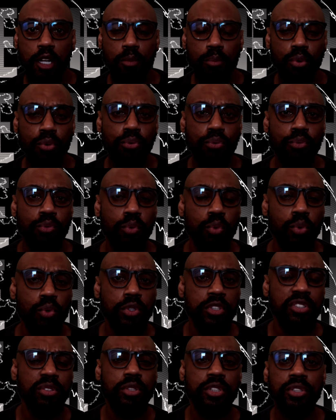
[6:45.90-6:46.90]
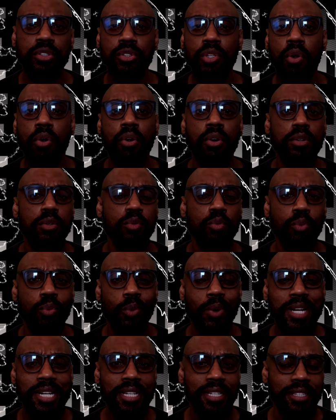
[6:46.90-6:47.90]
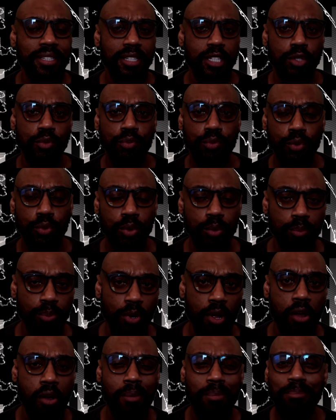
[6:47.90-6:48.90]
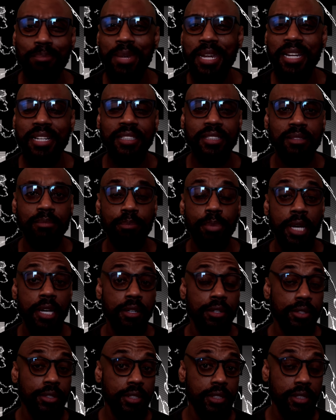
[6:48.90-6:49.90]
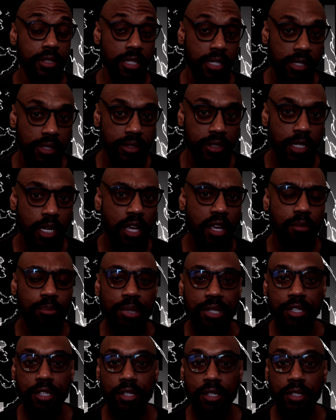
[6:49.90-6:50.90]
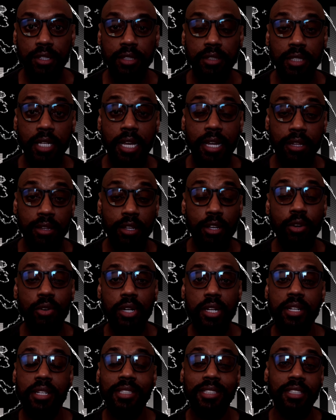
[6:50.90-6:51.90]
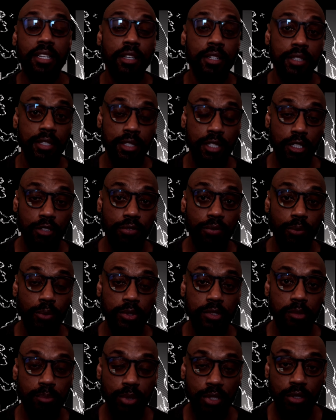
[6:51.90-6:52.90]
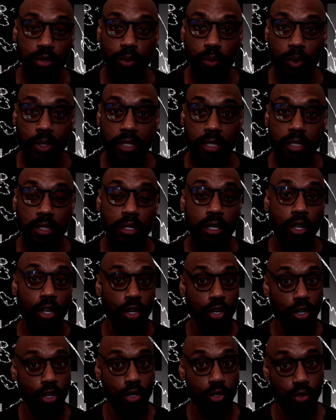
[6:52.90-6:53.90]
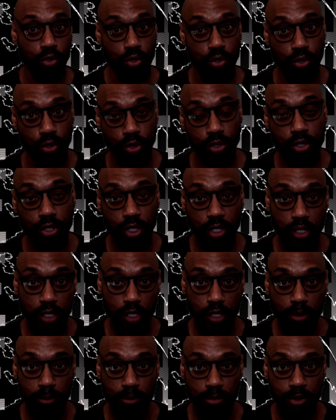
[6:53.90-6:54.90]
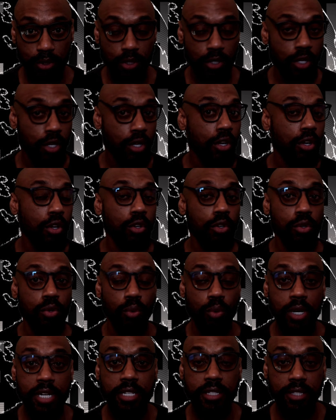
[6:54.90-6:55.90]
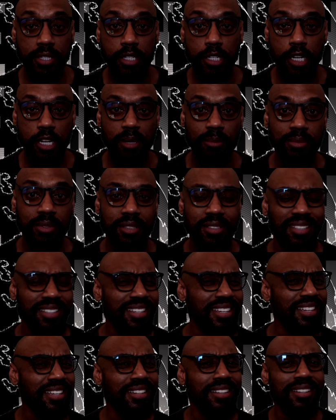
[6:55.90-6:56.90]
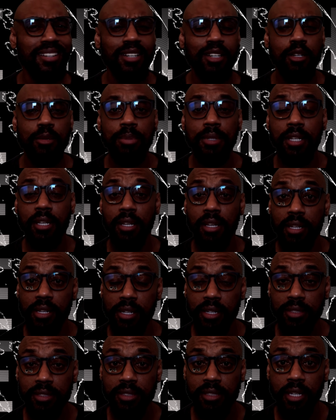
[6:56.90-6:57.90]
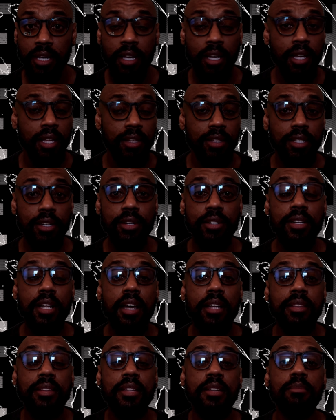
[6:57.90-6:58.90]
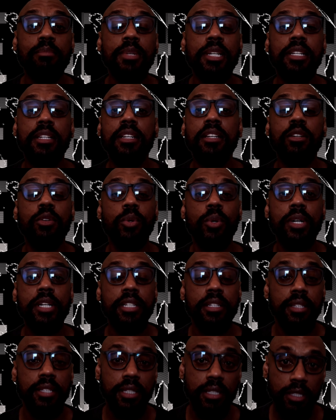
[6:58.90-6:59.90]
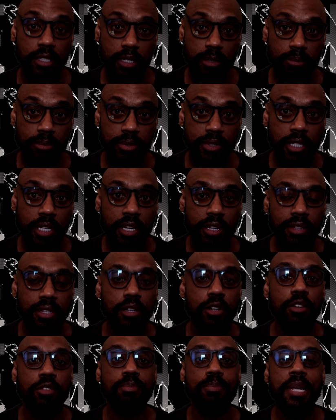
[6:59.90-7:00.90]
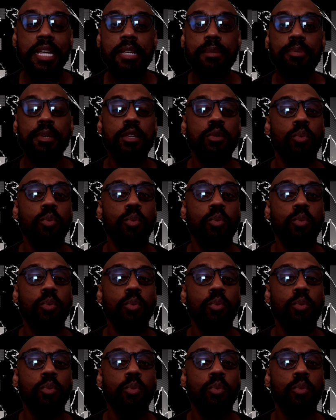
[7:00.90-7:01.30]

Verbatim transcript: before you start ranking football makes better sense, because there is a difference between good teams, great teams, and cupcakes. There are not that many great teams. There's maybe